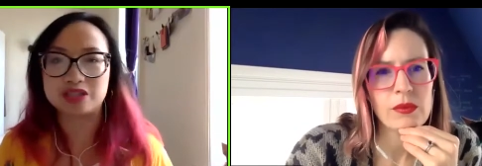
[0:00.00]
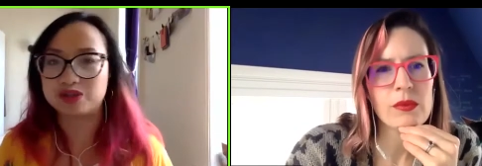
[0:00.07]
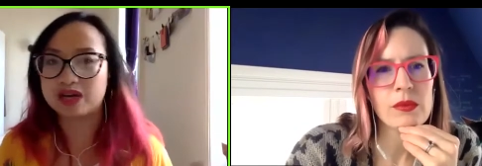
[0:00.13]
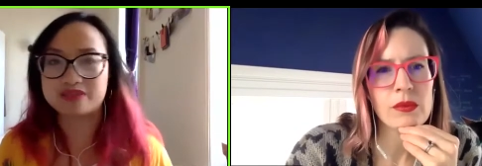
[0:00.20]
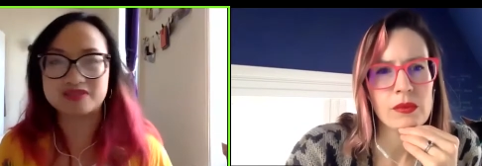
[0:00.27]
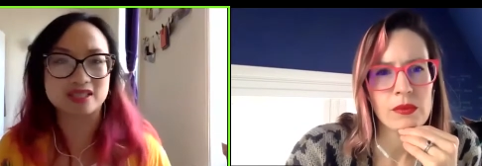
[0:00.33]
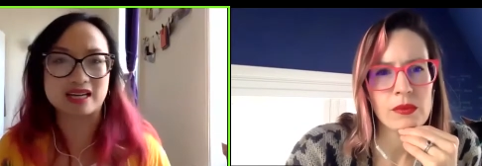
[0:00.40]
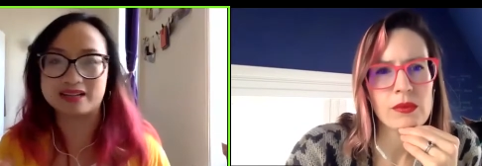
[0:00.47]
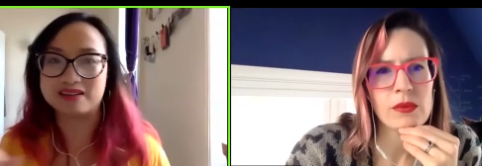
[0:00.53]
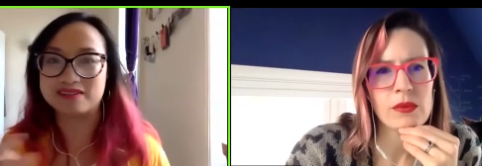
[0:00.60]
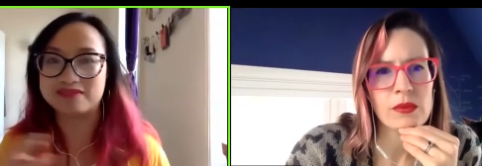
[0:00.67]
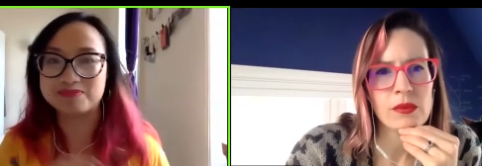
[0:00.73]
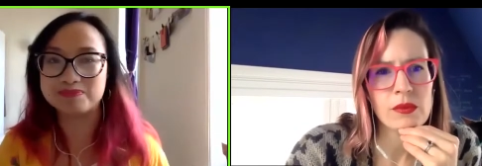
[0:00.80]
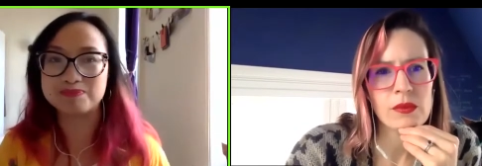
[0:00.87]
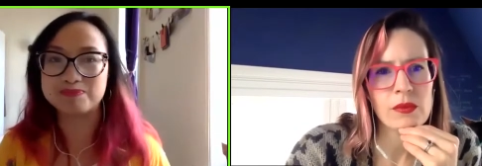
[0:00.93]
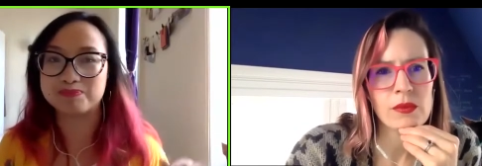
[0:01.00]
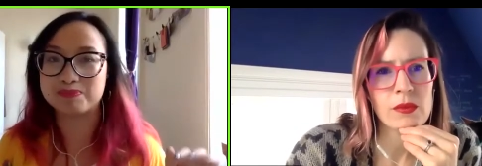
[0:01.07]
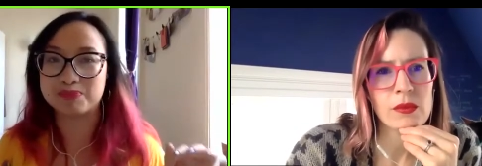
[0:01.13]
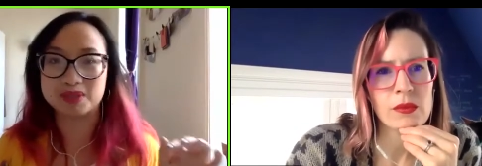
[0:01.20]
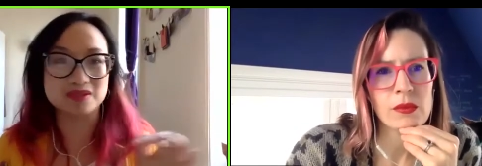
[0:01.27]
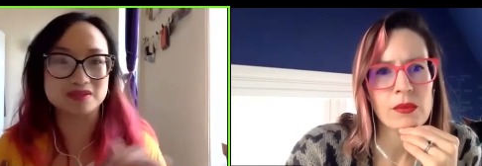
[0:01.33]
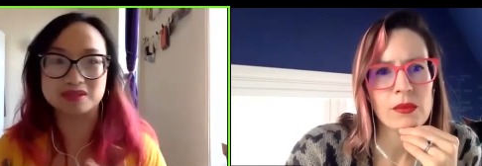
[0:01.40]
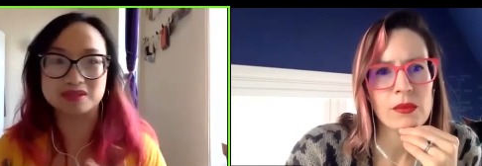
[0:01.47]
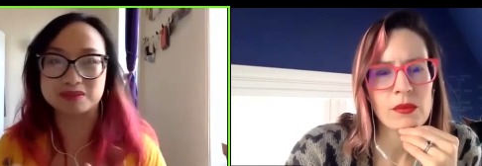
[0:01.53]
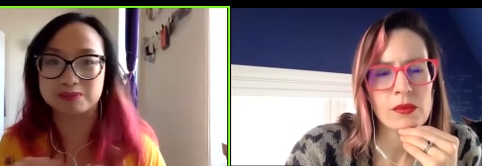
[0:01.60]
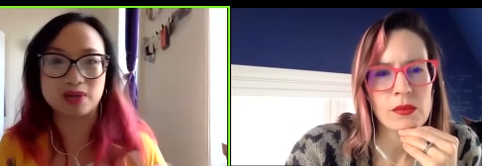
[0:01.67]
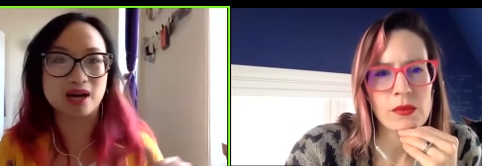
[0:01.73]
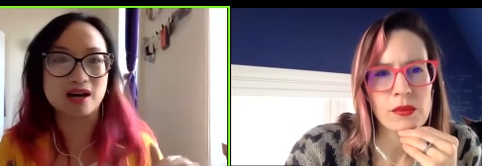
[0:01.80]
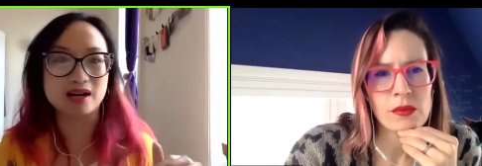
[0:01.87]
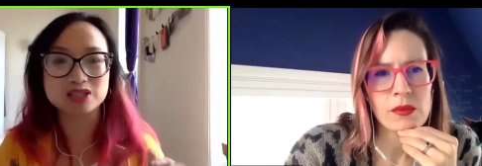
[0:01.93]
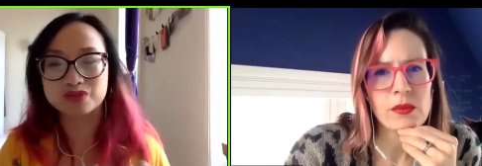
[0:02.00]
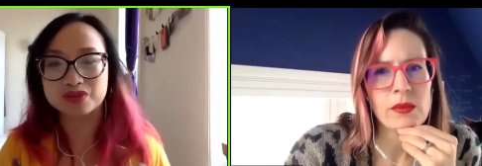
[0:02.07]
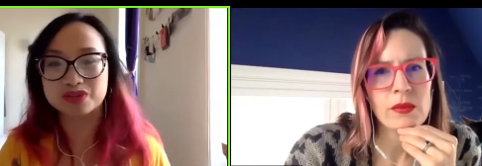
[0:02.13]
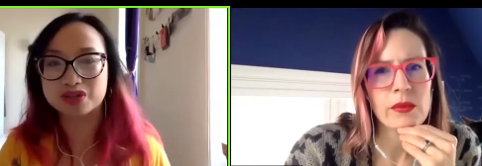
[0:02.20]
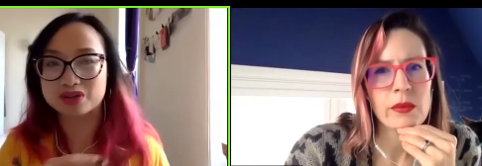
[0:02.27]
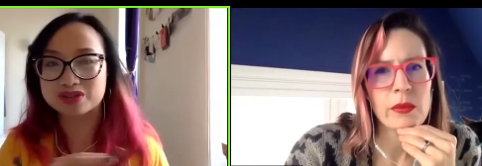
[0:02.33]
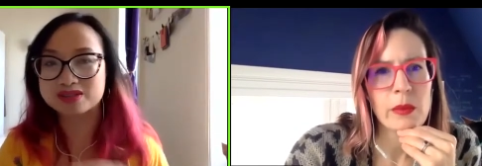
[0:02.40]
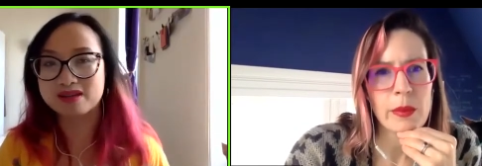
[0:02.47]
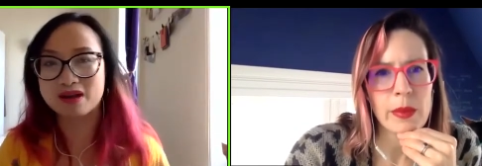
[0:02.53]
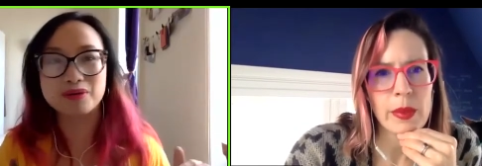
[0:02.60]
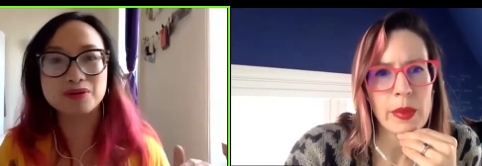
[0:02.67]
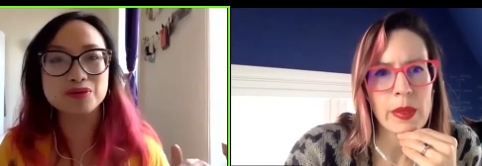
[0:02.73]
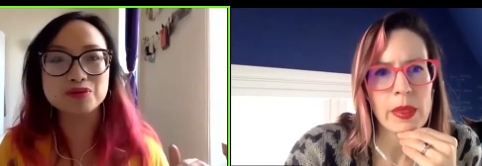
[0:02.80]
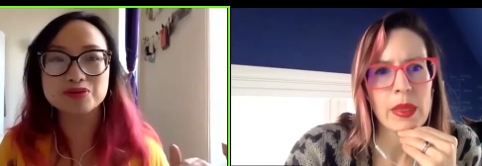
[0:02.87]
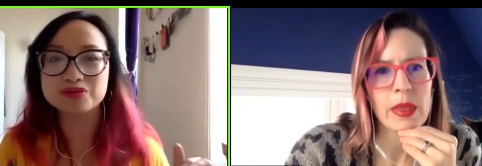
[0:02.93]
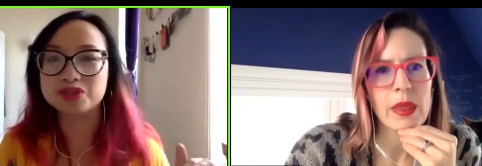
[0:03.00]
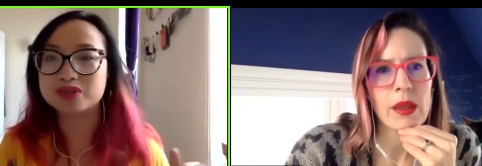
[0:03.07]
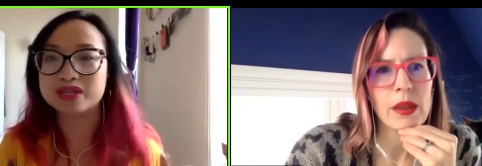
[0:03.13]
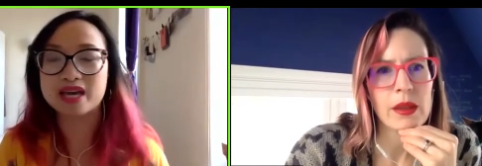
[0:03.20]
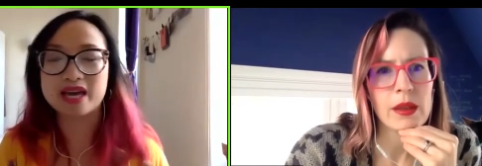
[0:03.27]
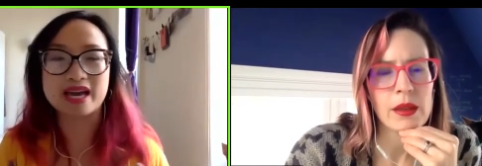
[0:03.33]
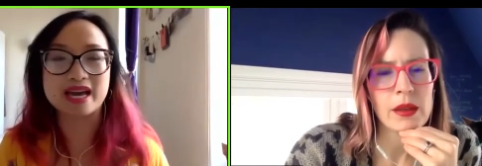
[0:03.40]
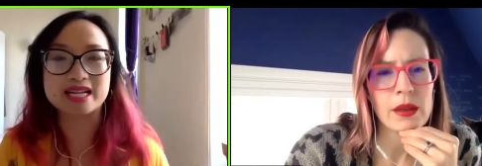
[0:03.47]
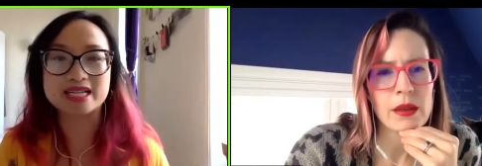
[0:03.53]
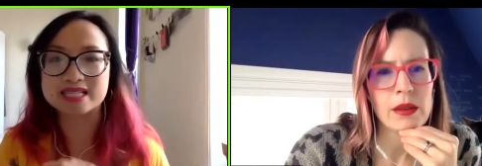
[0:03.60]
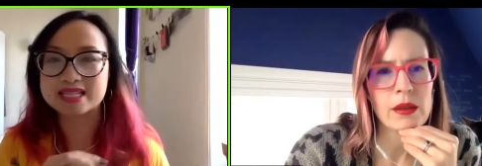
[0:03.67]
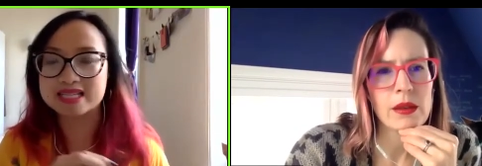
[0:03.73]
Speaker 1: you have to kind of build the blocks for yourself. You can't,